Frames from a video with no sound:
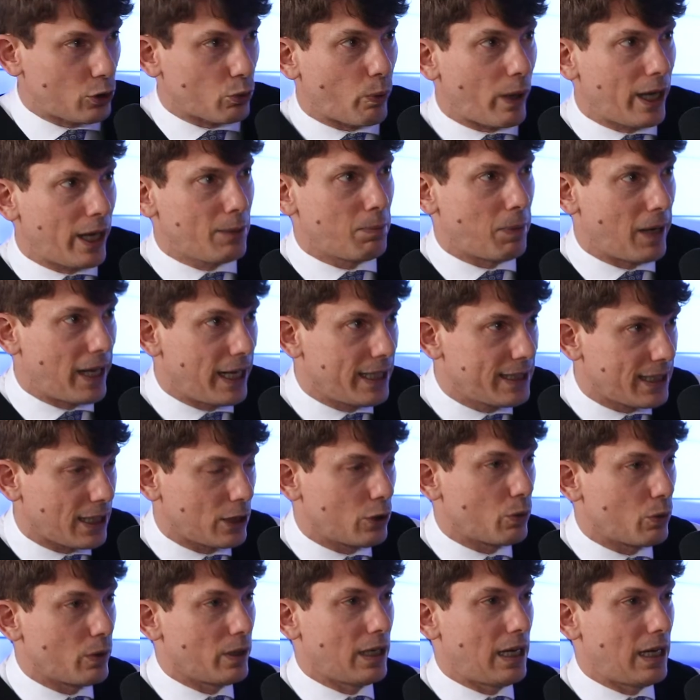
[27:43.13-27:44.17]
the right place,
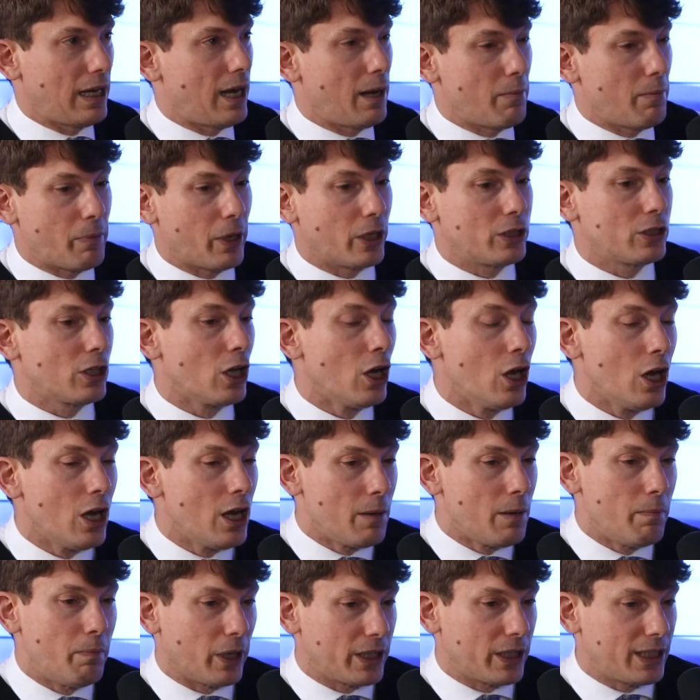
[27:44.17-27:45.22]
but
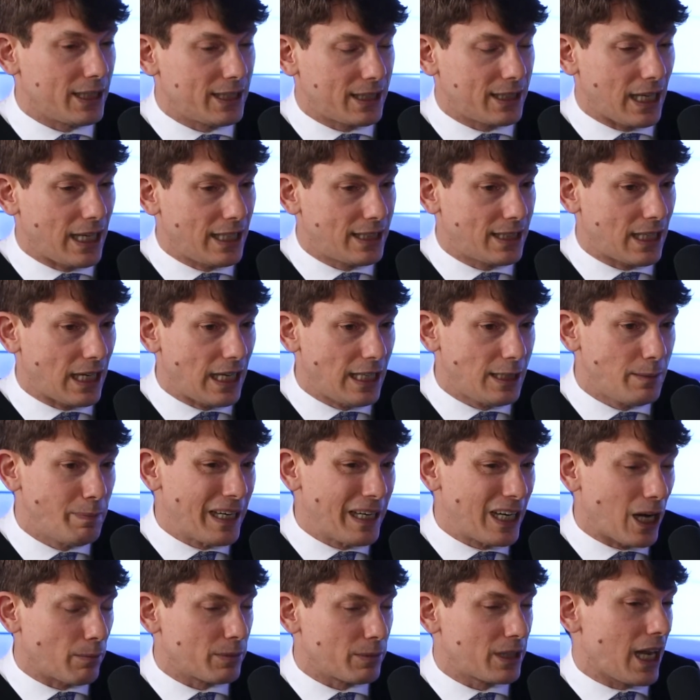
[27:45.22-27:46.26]
it
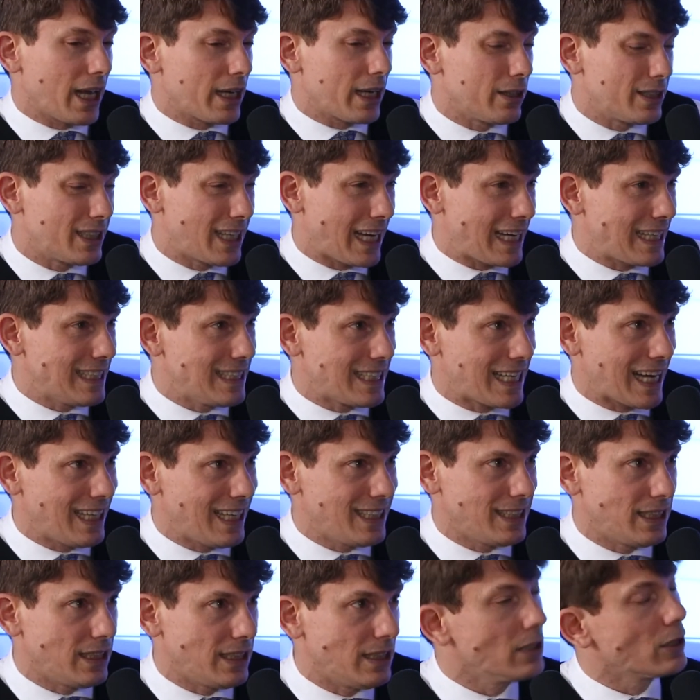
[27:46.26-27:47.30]
becomes like a
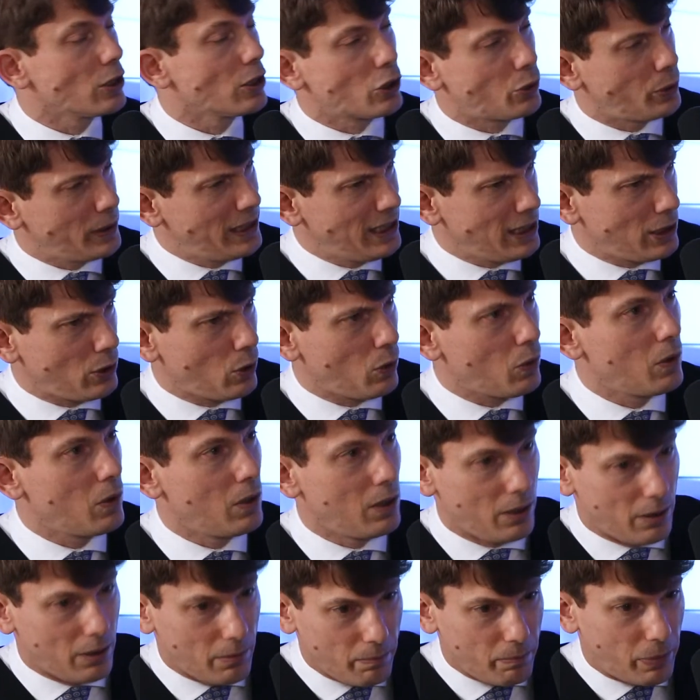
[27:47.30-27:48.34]
technicality, critical,
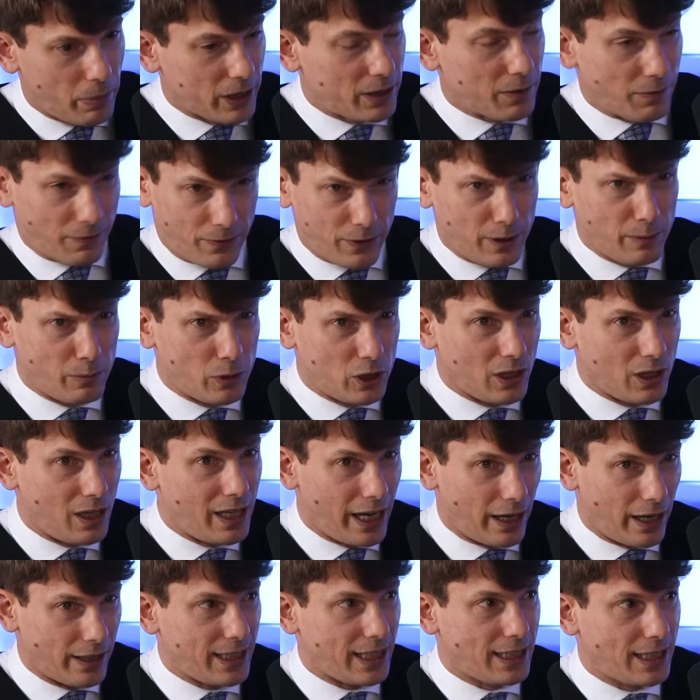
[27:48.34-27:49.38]
but
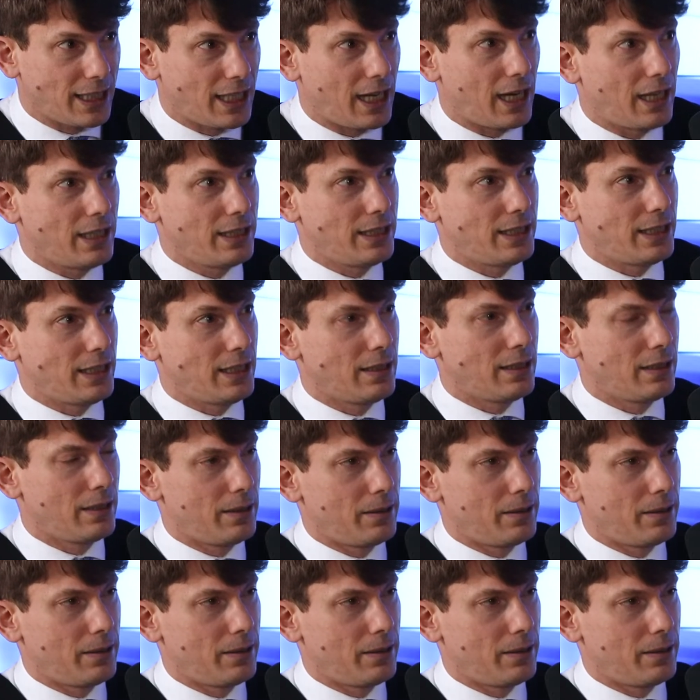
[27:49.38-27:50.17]
fundamentally a technicality.